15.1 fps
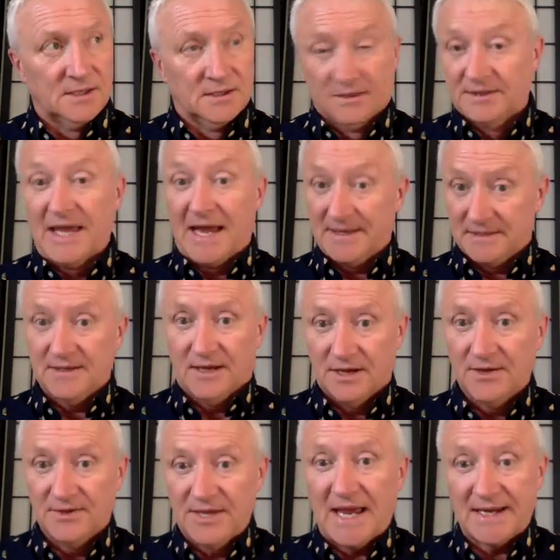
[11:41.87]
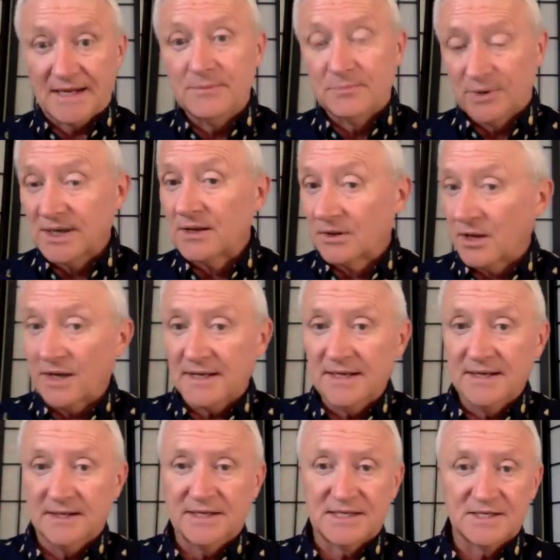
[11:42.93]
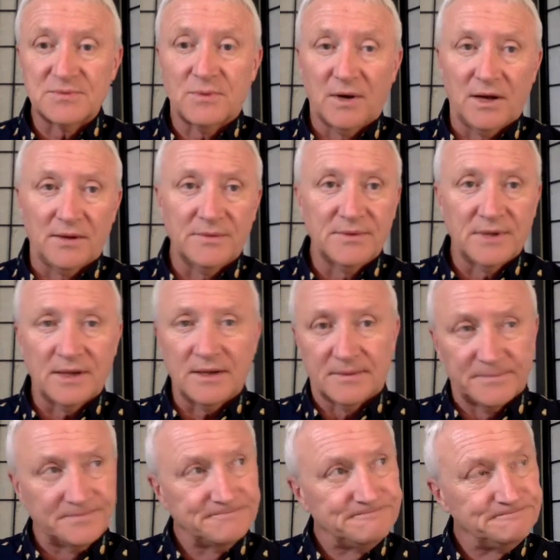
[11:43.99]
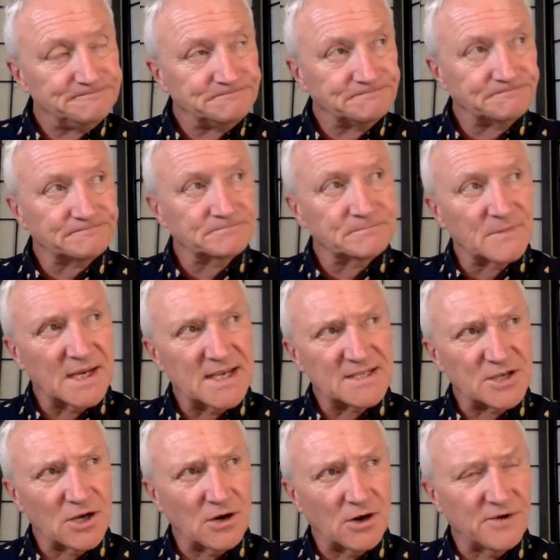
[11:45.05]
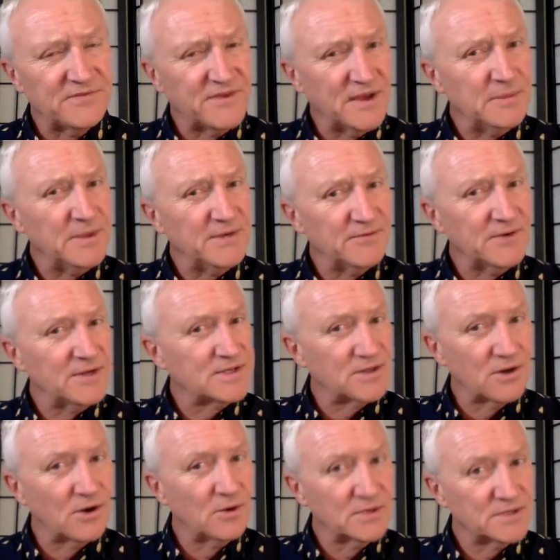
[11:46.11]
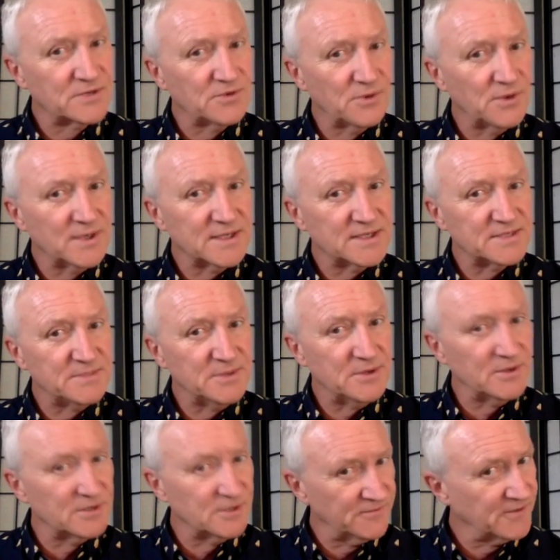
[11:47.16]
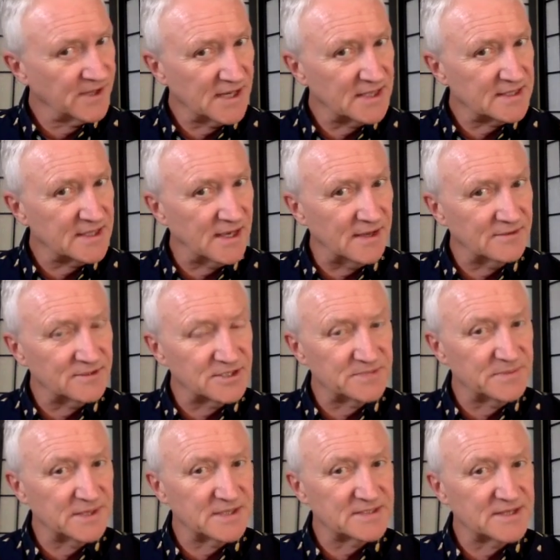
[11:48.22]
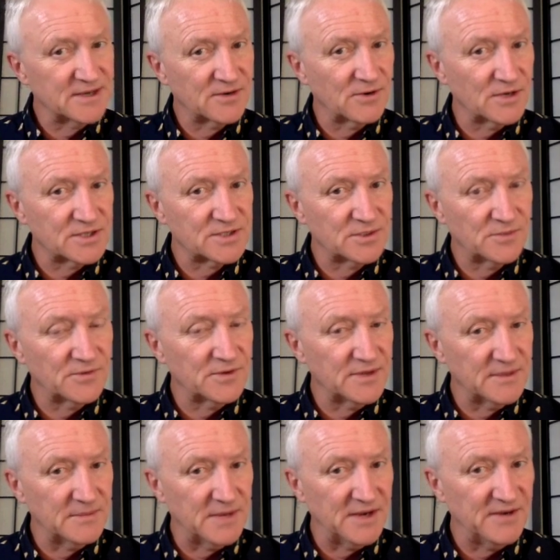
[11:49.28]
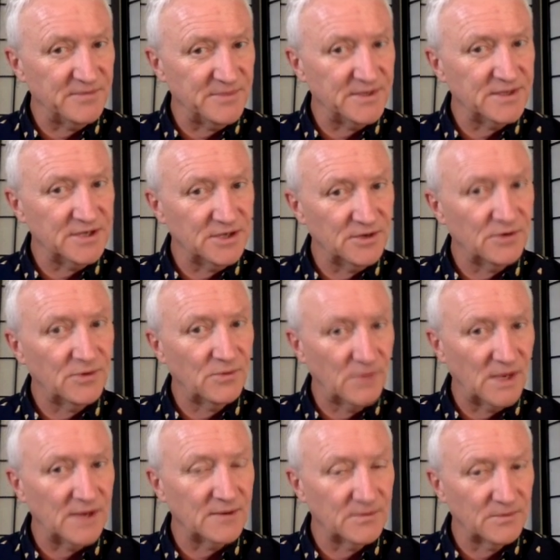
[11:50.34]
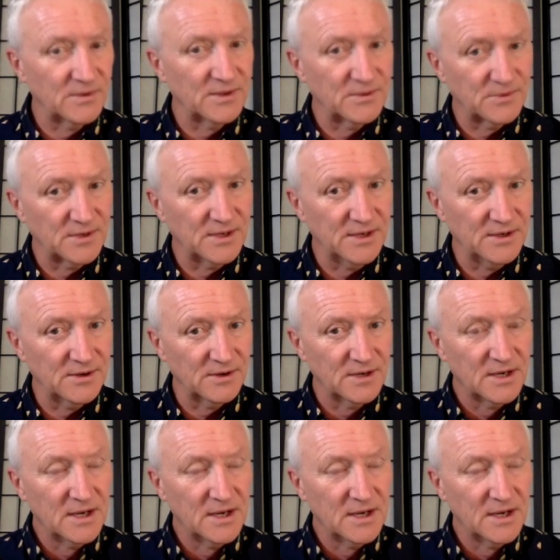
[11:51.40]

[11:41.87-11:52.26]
That can bring a lot of healing as well, because our family and friends are always growing in spirit. Don't forget that. Just because they crossed over and they might have been, you know what, well, they were here,